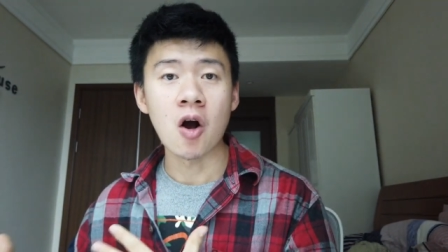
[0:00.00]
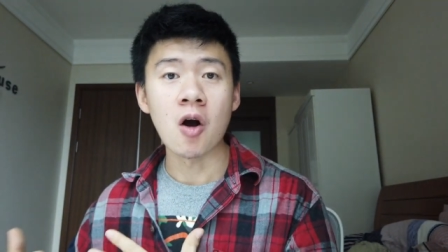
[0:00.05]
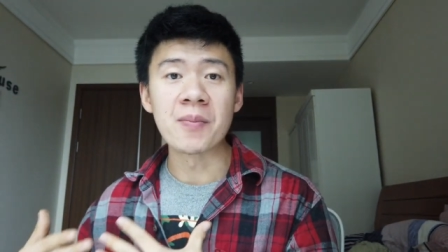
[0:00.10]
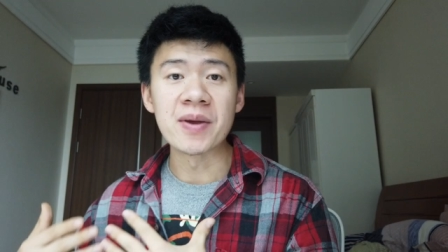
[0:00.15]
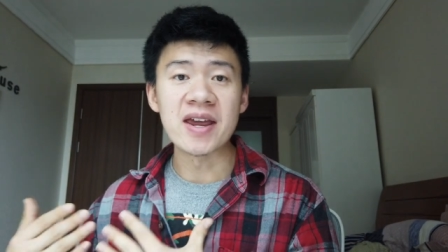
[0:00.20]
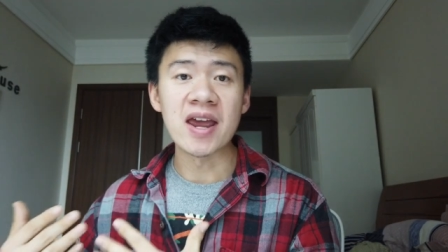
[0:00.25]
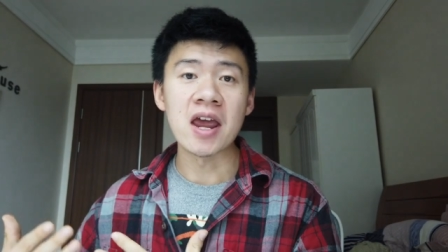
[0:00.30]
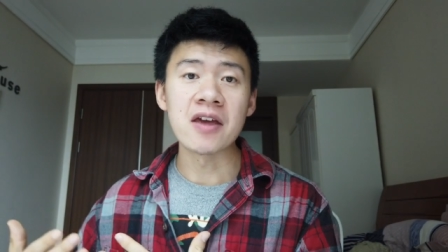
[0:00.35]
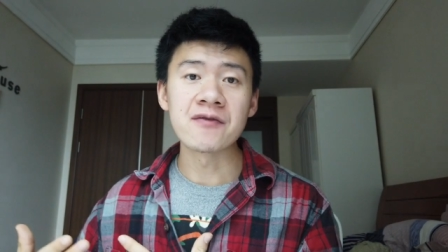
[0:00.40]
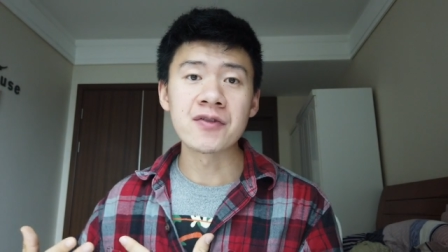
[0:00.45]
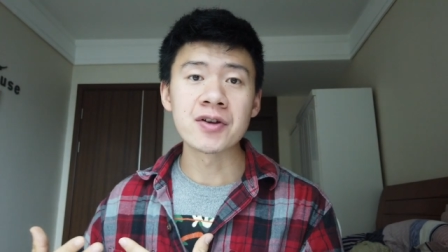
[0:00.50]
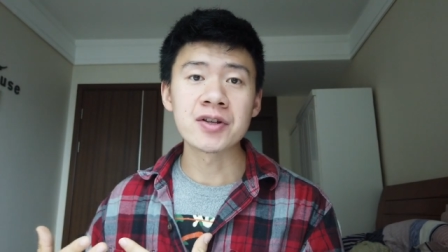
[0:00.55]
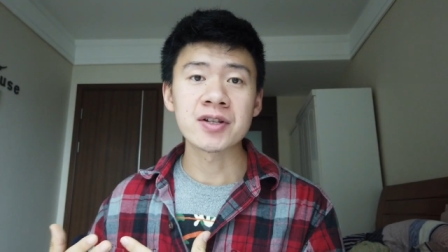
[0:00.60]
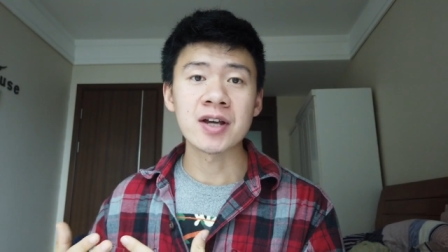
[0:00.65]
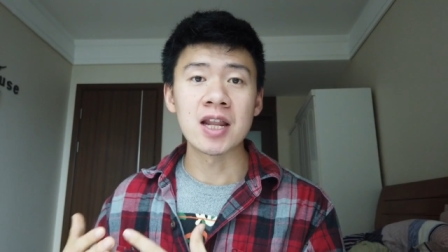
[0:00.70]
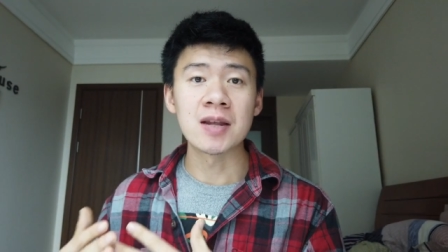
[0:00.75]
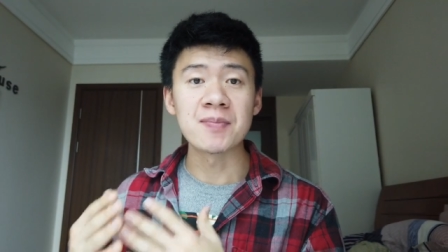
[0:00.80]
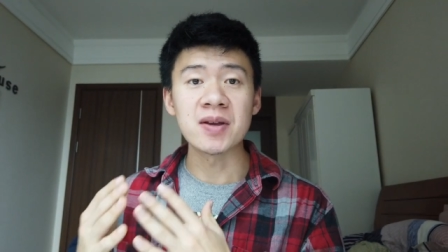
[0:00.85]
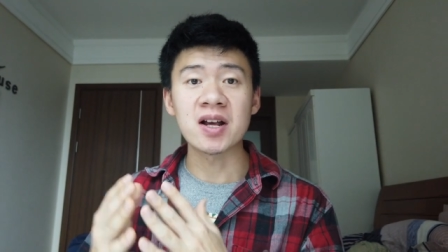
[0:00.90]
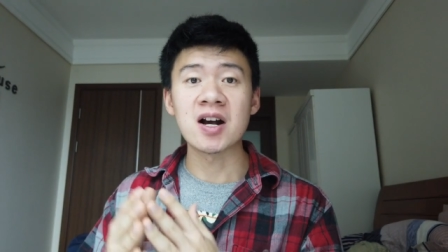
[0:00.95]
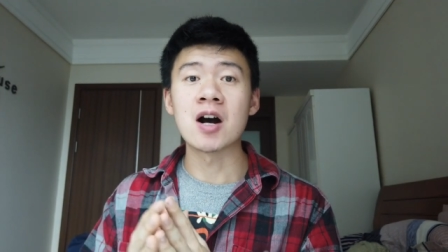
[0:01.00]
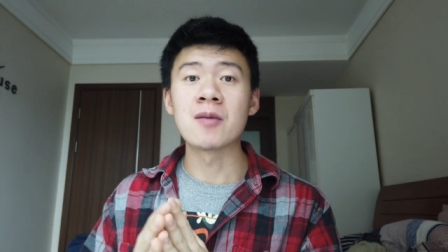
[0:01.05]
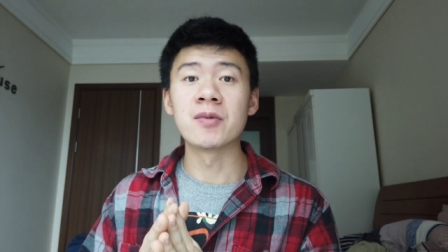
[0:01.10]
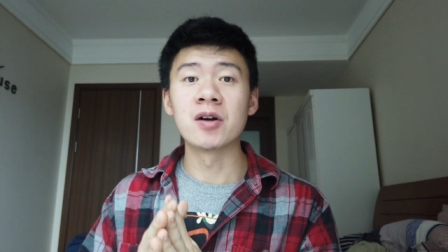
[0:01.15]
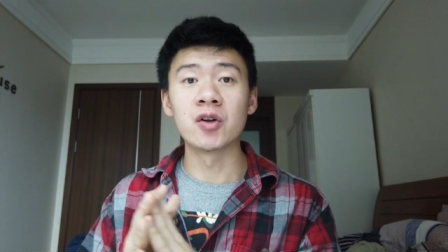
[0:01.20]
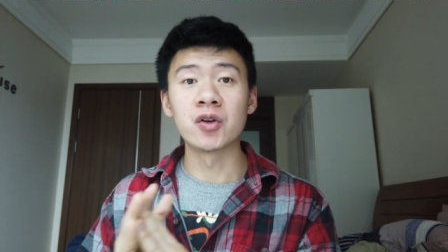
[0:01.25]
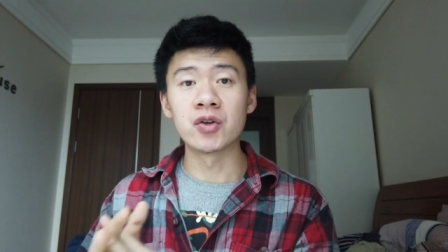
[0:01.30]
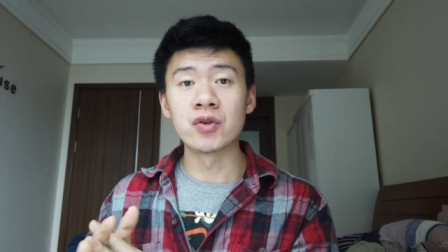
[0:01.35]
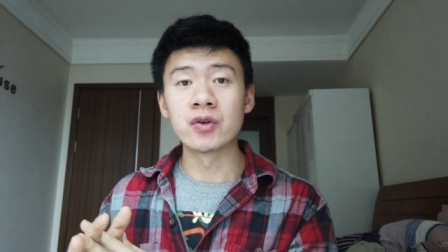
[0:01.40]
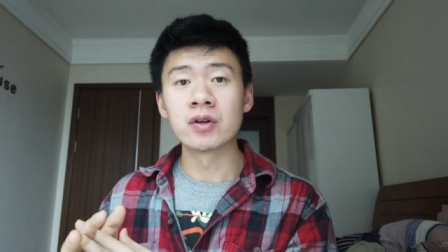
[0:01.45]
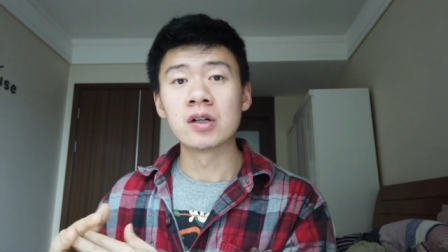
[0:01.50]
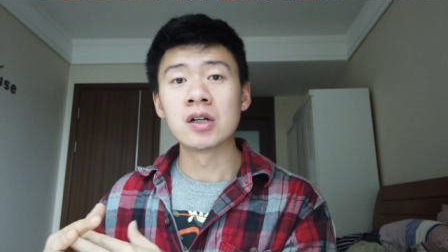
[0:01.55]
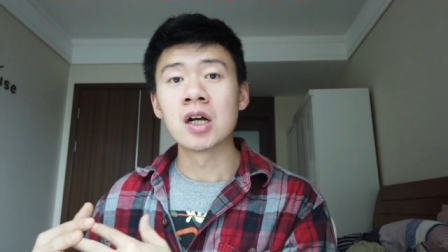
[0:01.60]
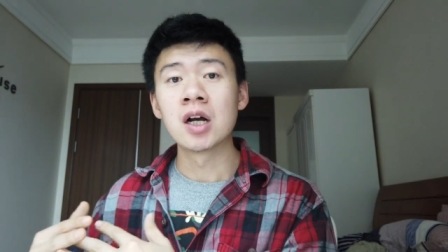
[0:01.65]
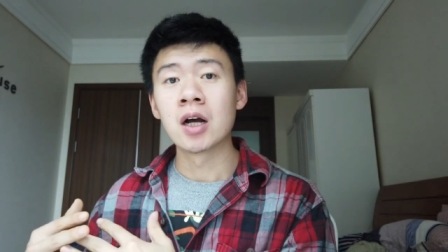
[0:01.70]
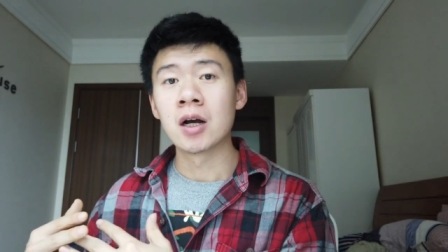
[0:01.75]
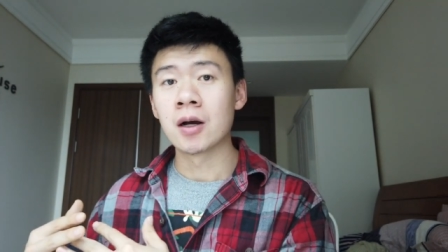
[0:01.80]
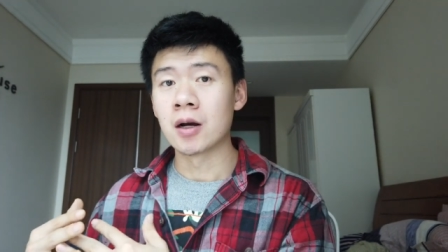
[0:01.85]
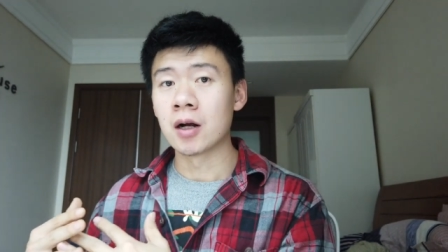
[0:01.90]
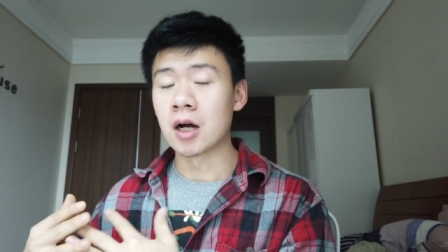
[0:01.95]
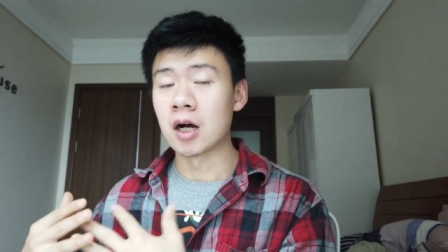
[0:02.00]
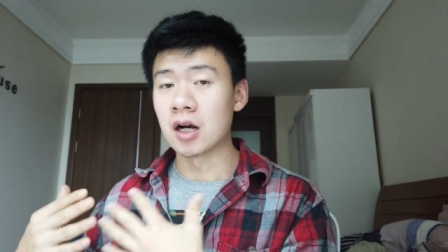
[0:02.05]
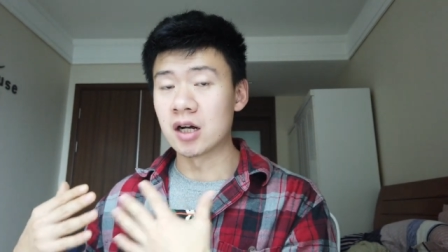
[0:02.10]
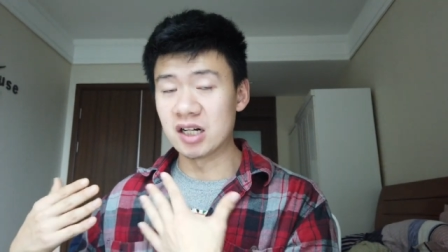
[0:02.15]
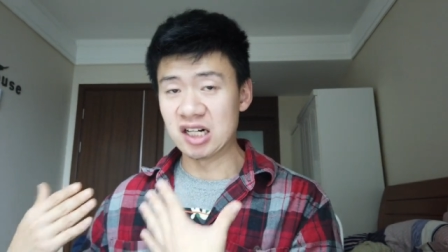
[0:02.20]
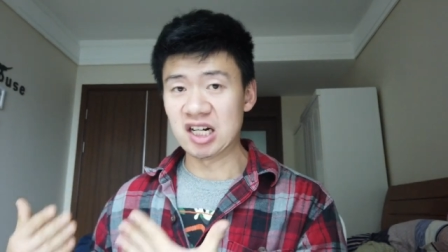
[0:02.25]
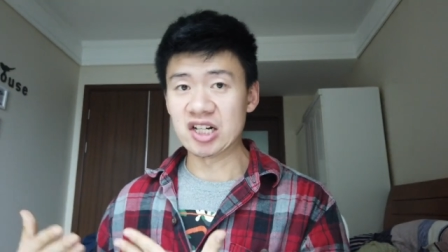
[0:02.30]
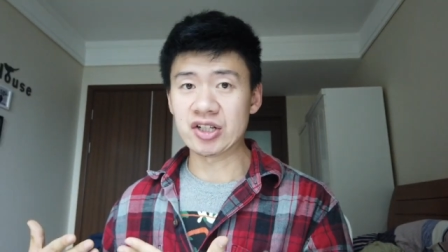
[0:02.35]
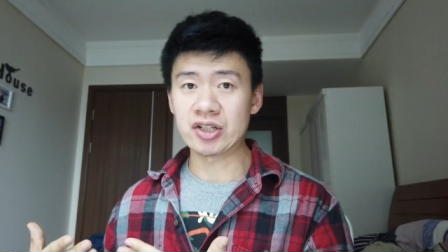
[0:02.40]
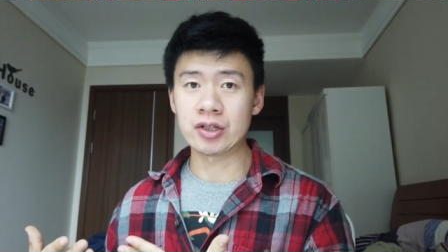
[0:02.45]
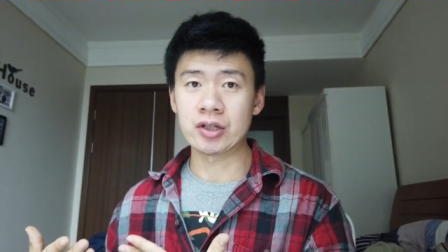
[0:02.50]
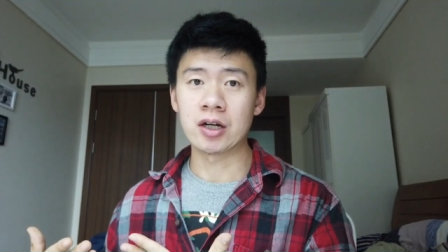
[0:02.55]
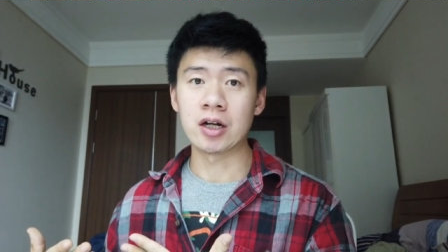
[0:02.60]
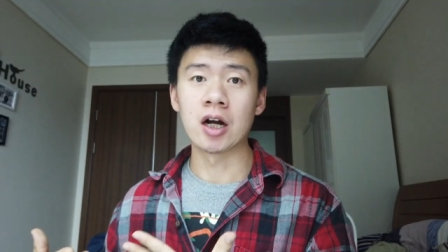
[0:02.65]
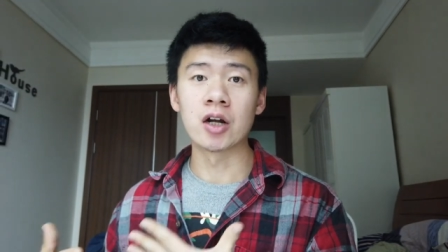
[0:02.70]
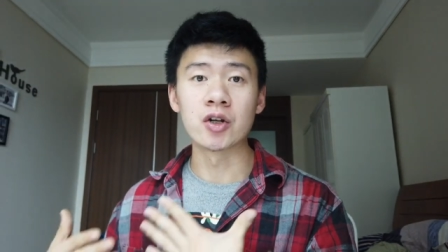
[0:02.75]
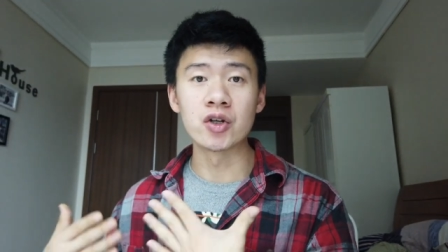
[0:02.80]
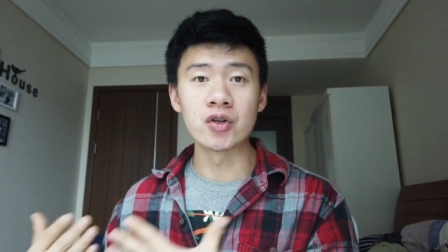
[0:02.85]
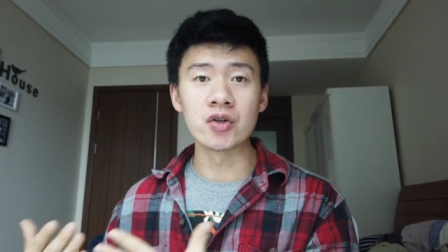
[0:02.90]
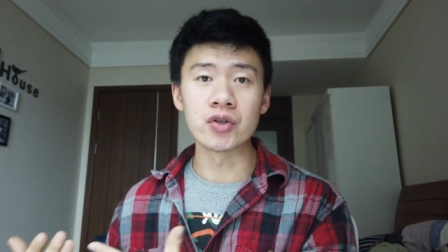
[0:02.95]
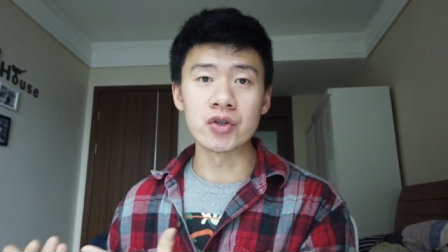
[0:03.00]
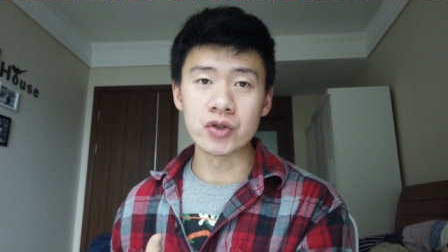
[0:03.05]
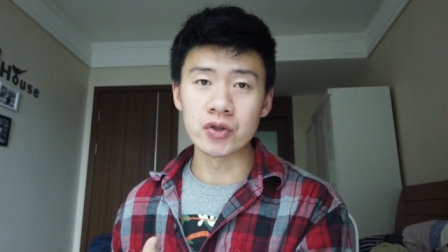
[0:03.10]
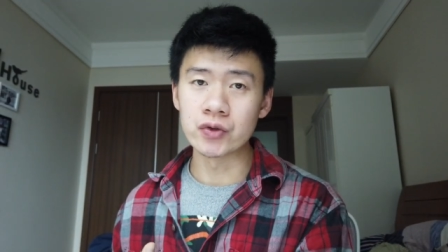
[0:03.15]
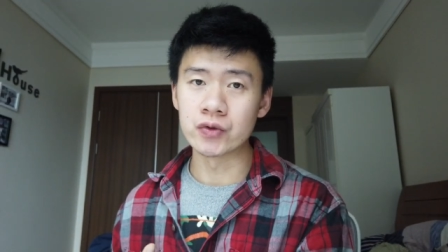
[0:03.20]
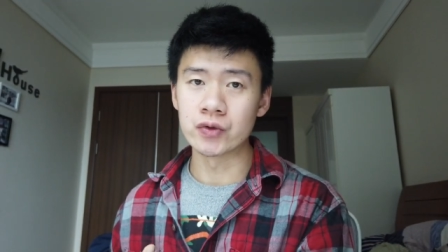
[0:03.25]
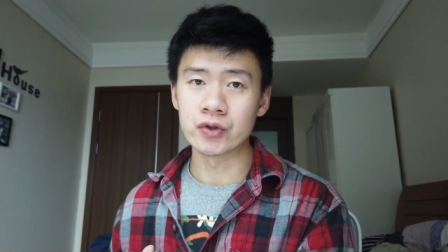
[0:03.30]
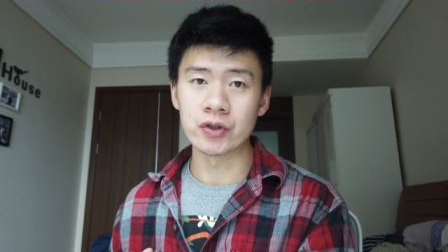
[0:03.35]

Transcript: or behaviors and become a new uh, us, a new you.